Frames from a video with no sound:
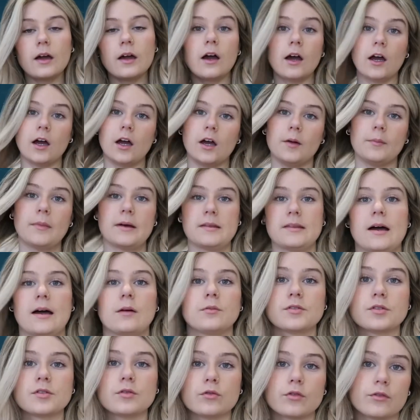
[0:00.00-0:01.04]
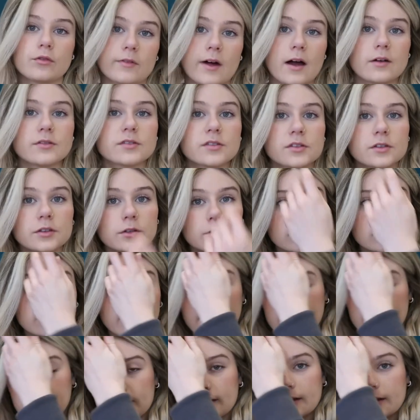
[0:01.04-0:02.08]
Um, and that was all throughout
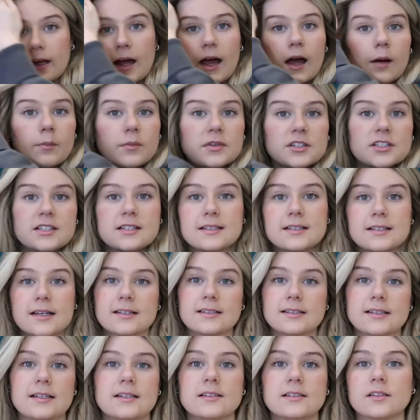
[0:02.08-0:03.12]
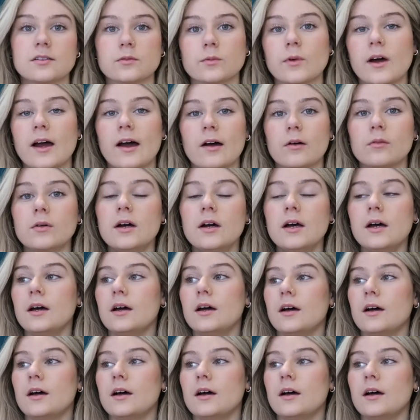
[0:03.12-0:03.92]
school and at my G C S Es as well.